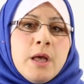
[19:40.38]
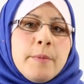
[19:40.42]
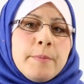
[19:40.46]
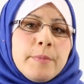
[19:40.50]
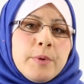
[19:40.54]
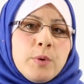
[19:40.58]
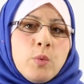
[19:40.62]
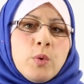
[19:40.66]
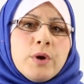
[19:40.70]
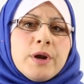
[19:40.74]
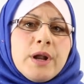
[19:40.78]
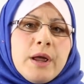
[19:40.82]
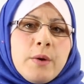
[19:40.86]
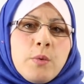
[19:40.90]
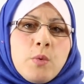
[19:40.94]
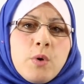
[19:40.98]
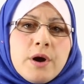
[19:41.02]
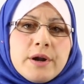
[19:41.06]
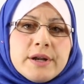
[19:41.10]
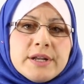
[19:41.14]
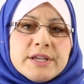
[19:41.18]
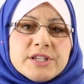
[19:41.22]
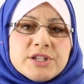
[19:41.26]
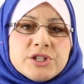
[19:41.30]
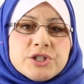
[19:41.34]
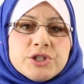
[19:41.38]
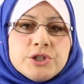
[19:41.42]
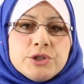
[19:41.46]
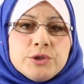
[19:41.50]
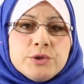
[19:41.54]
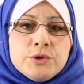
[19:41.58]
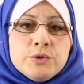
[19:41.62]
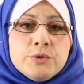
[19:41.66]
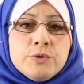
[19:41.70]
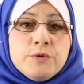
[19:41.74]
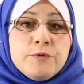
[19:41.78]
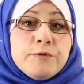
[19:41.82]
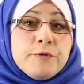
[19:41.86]
But what I want us
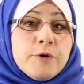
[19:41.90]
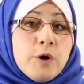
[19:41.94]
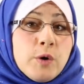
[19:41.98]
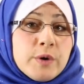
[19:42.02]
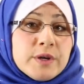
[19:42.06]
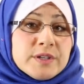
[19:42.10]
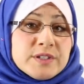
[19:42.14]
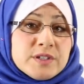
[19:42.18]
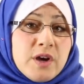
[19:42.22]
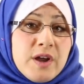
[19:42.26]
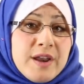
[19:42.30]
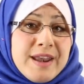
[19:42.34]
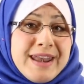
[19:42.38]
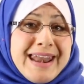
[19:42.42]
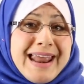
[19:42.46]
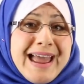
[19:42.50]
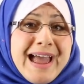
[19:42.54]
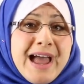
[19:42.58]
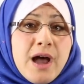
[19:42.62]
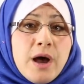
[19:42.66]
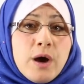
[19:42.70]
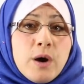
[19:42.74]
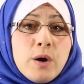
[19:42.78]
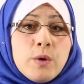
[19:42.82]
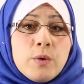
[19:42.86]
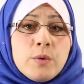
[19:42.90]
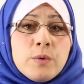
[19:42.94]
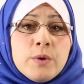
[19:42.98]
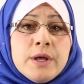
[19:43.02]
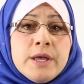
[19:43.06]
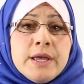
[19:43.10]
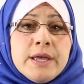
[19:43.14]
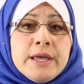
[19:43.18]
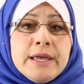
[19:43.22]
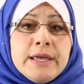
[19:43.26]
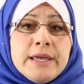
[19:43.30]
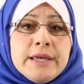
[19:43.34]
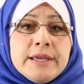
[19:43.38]
to focus on now
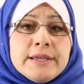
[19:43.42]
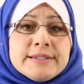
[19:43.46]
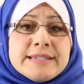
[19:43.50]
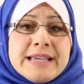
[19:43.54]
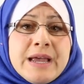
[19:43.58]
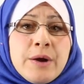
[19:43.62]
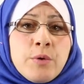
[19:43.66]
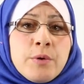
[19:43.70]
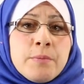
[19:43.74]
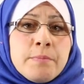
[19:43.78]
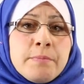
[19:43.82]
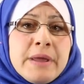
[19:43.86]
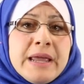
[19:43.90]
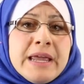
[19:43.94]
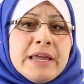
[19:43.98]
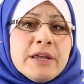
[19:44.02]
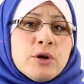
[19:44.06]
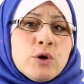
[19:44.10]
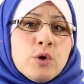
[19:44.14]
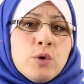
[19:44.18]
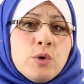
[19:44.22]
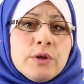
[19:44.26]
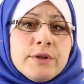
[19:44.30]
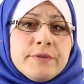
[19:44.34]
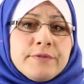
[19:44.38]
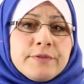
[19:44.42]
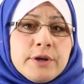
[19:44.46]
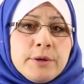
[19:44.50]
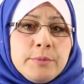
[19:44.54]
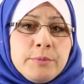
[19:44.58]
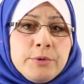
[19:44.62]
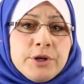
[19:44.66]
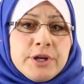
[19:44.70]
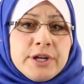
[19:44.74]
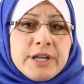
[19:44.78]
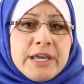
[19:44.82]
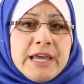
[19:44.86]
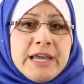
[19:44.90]
is our main goal of
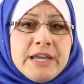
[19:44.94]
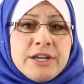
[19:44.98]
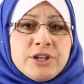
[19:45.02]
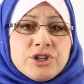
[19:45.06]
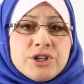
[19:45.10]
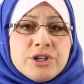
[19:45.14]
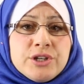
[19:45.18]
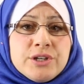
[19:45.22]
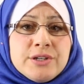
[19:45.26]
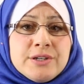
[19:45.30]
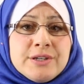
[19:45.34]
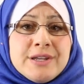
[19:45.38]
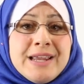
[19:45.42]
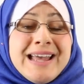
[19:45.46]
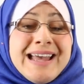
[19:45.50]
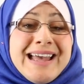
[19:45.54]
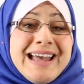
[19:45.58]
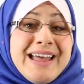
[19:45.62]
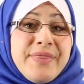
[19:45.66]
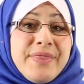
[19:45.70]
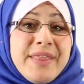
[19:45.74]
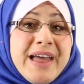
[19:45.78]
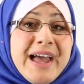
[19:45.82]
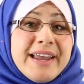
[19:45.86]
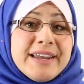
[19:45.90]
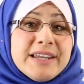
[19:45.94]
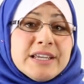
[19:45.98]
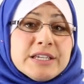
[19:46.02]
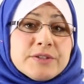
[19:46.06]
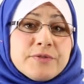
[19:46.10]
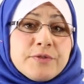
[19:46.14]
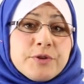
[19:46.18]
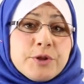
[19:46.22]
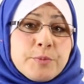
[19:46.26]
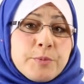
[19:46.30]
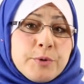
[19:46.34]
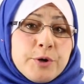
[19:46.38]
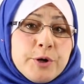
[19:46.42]
communication, and that is
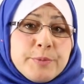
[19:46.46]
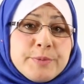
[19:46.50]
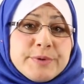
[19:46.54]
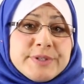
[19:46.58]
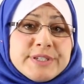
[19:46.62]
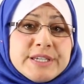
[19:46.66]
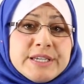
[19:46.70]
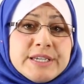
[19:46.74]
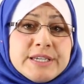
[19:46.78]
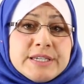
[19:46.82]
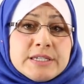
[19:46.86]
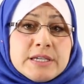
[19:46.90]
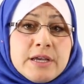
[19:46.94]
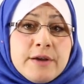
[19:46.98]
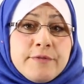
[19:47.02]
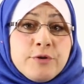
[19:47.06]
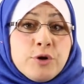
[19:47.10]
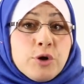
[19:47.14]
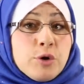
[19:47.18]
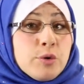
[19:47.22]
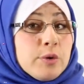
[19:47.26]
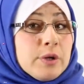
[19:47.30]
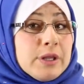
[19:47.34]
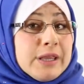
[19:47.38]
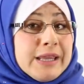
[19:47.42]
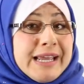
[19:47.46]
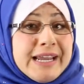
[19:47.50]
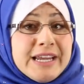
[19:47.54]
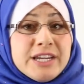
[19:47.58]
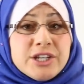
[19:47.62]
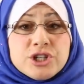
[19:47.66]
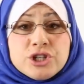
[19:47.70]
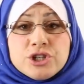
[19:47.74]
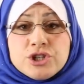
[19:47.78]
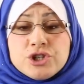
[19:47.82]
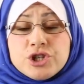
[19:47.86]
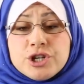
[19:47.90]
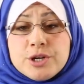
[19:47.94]
for the purposes of your
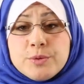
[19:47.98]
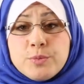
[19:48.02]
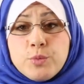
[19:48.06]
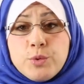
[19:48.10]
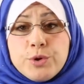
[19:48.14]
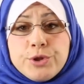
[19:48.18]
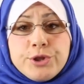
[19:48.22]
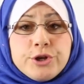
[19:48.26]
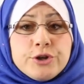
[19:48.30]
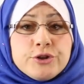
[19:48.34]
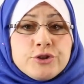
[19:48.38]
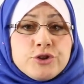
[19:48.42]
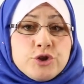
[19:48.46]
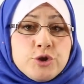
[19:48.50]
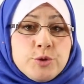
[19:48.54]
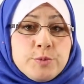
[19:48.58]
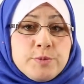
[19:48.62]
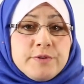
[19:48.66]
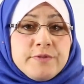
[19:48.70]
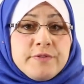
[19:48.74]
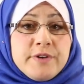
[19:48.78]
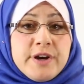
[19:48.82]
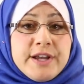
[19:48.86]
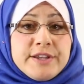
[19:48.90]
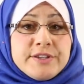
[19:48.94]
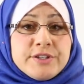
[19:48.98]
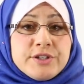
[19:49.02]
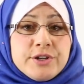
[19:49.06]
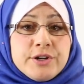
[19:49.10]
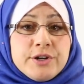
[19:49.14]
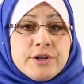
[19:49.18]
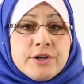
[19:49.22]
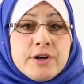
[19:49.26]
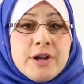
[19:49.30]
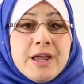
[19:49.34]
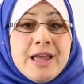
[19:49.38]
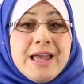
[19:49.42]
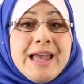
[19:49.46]
relationship with your
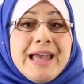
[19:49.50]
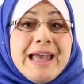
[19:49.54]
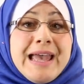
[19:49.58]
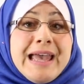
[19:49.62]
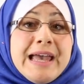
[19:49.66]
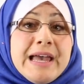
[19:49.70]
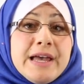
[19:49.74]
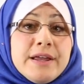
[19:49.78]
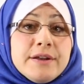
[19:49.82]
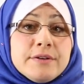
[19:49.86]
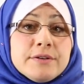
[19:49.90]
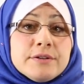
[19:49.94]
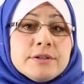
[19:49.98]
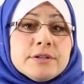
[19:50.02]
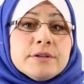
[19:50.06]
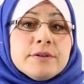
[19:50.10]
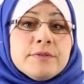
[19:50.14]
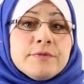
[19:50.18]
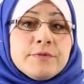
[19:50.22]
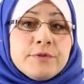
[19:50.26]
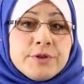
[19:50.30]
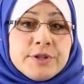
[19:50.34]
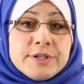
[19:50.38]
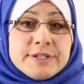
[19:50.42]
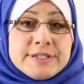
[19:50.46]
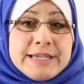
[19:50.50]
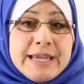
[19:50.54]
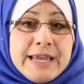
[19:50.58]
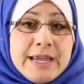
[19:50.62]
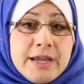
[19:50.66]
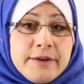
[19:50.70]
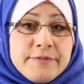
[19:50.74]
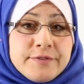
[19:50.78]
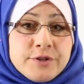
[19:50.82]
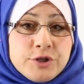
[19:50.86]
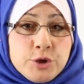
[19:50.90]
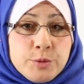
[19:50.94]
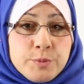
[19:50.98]
supervisor and for the sake
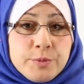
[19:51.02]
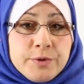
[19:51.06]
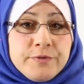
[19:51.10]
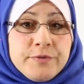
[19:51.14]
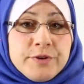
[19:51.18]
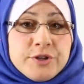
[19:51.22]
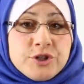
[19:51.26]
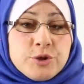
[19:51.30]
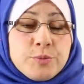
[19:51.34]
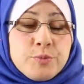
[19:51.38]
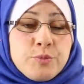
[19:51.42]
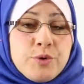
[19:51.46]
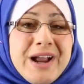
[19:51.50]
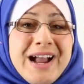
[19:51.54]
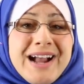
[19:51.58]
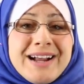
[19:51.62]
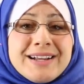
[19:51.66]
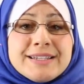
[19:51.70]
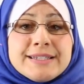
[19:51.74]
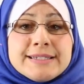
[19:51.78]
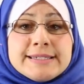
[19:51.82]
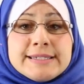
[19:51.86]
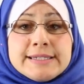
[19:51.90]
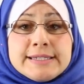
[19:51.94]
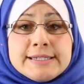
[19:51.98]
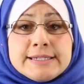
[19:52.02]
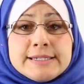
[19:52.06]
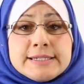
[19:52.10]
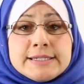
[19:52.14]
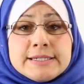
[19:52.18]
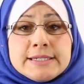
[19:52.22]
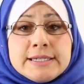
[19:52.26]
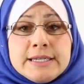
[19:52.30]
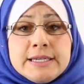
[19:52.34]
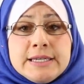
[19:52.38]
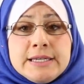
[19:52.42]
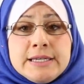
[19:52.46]
of supervision practices.